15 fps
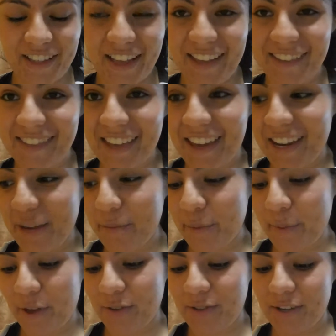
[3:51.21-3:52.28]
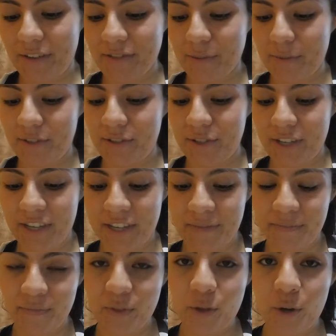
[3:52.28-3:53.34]
class and I'm about to have something to
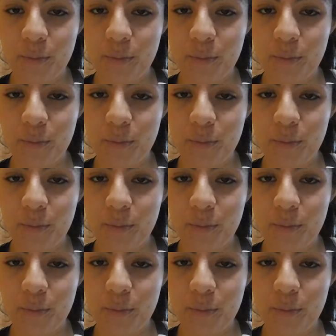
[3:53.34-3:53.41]
eat.